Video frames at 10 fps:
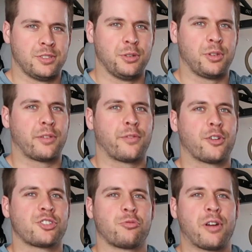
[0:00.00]
do the
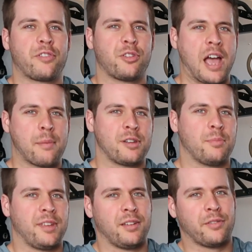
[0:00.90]
conversion wherever you happen
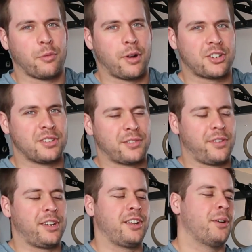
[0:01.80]
to be if you're watching this
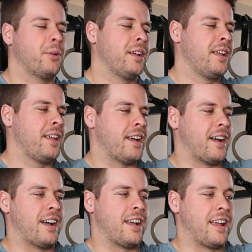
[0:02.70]
video,
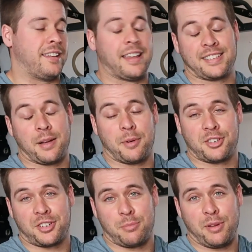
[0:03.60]
and that's how
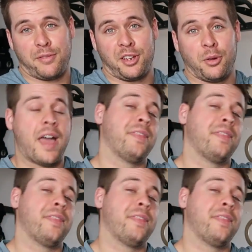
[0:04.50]
much it's going to be for you.